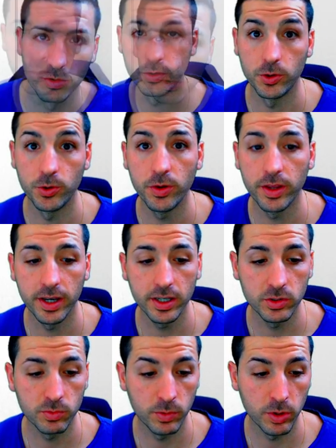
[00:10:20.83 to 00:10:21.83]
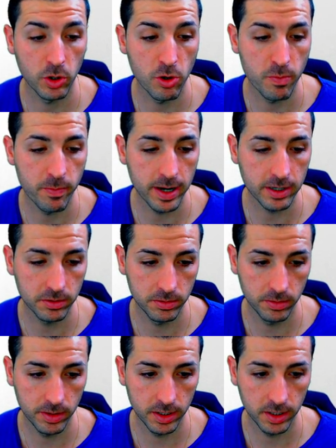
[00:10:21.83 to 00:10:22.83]
To do this, we're going to go back to
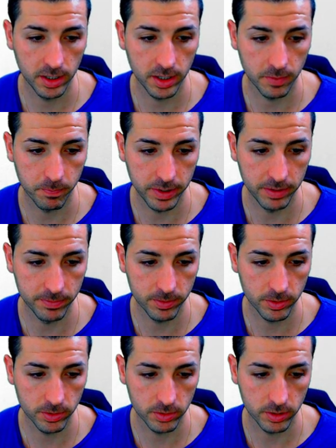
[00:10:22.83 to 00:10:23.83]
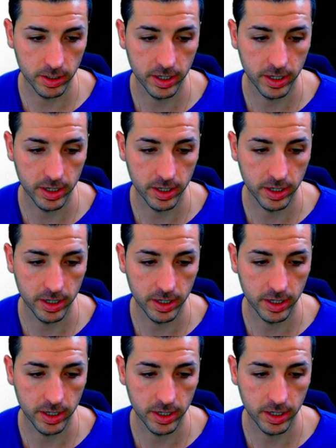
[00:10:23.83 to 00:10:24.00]
the pivot